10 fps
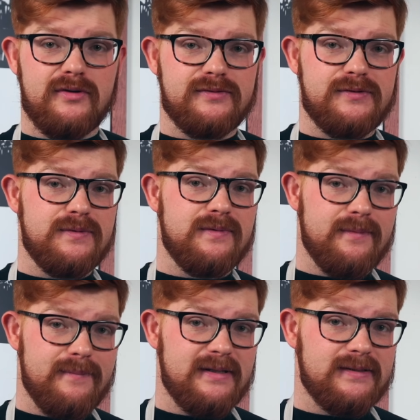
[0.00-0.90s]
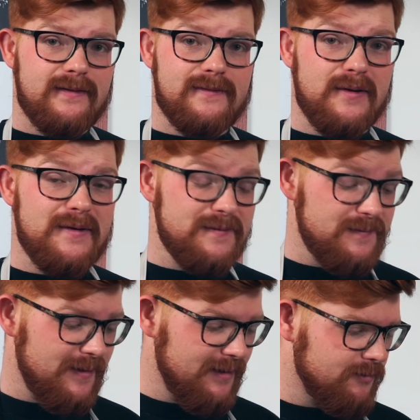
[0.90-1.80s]
on to the milk side
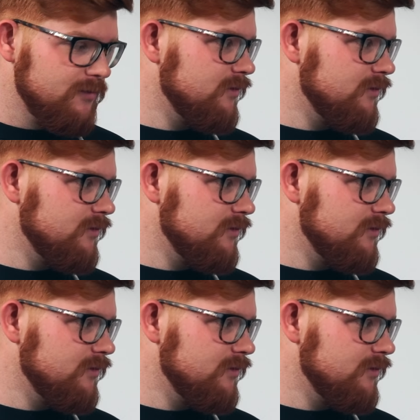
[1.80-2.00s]
of things.